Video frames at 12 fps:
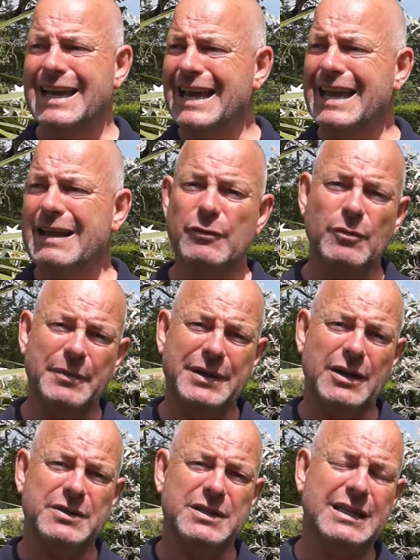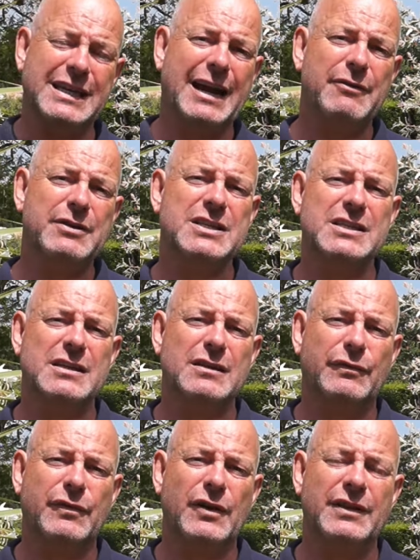Even when we go to the garages at the
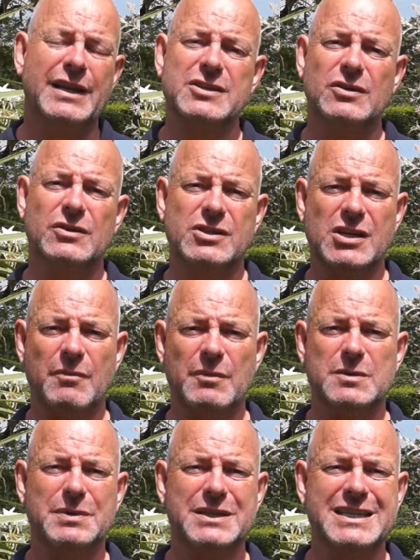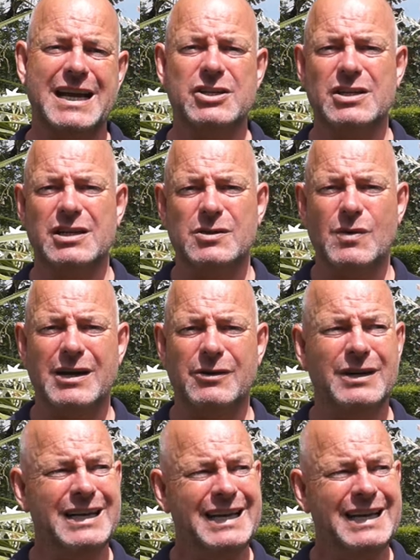front, that's got so much potential as well.